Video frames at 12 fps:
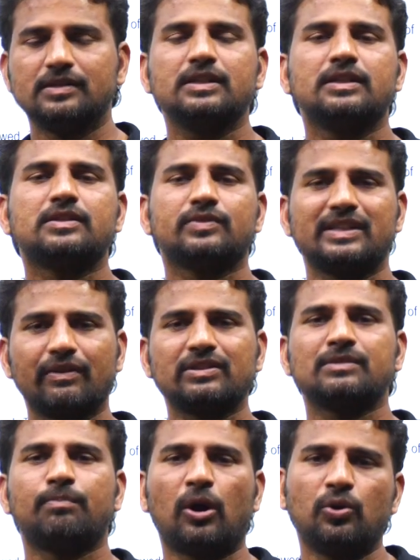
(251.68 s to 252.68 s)
See, there
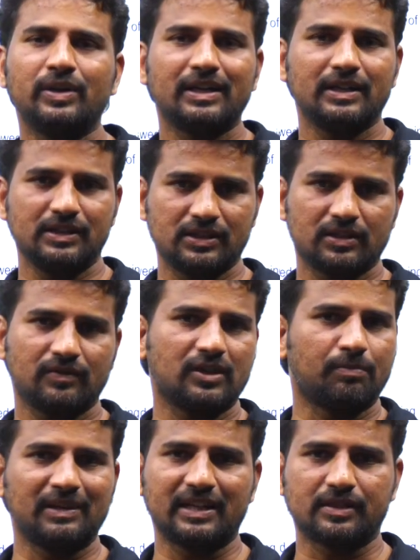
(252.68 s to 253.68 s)
was a bounded region of the
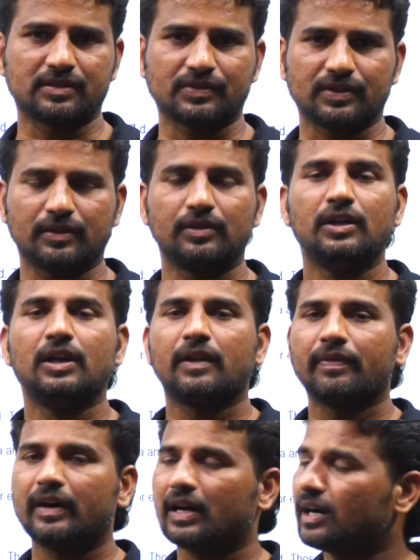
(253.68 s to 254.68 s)
applications here.
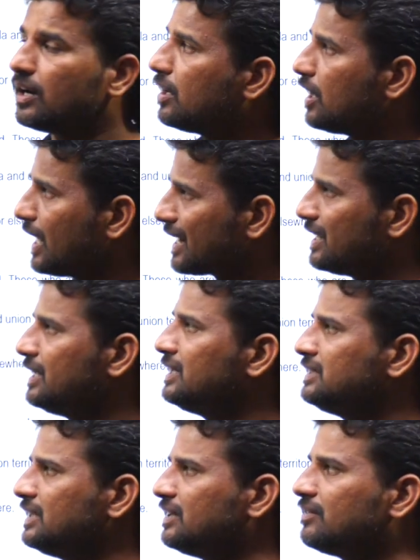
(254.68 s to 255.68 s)
The
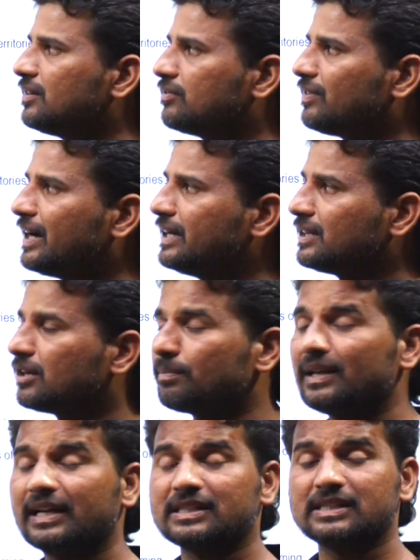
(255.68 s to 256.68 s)
organization inviting the
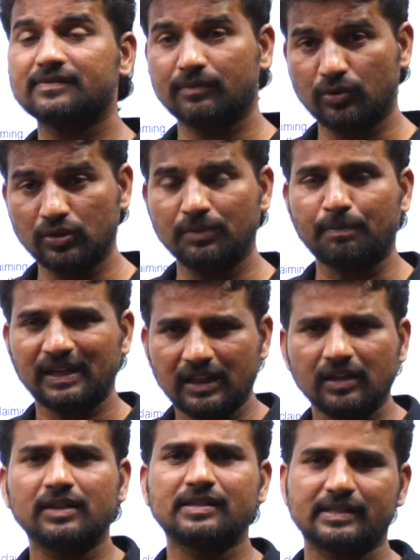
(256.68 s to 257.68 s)
applications from only
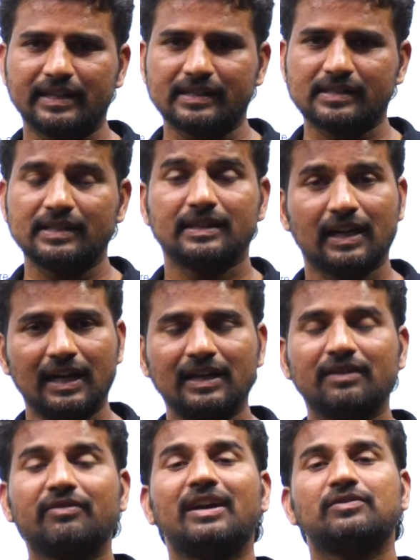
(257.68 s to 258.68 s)
particular states, in
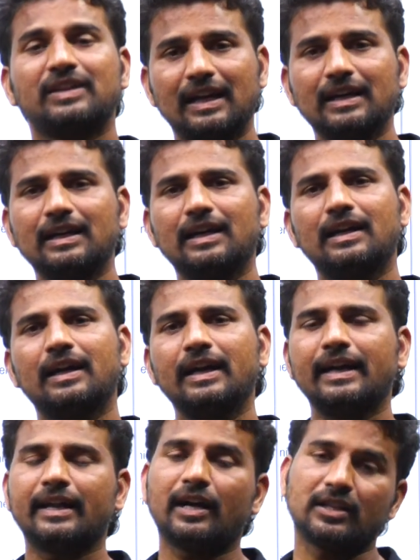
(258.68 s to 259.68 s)
that we have Telangana
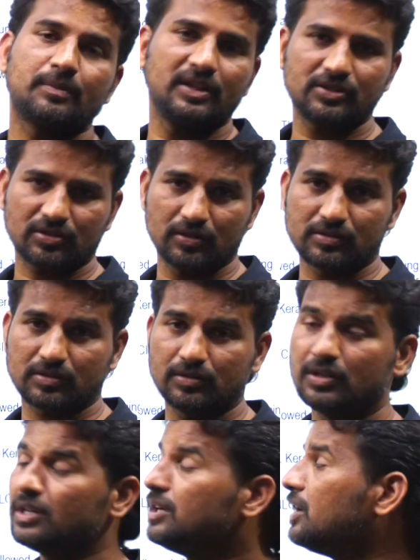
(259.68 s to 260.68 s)
and Andhra Pradesh also.
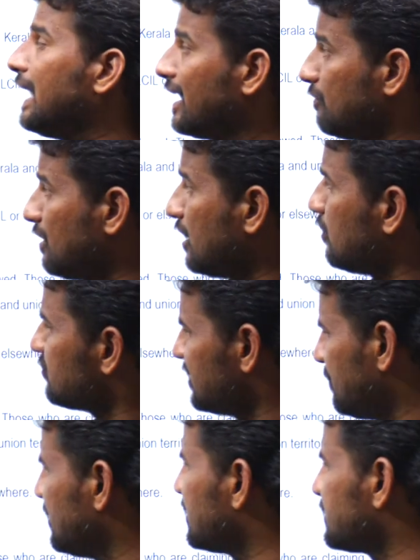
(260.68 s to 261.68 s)
And
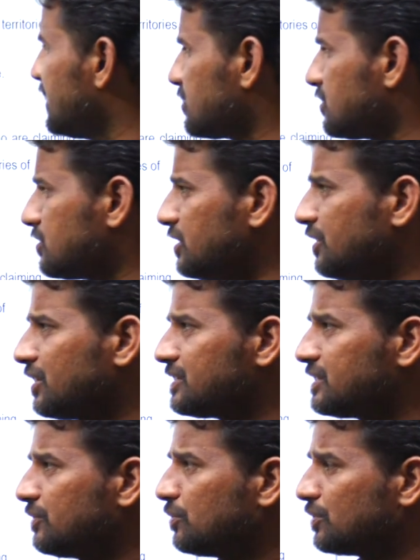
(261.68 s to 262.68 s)
some other states also there, you
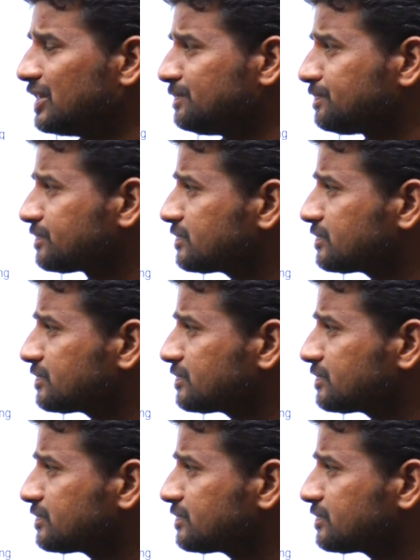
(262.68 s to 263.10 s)
can see over there.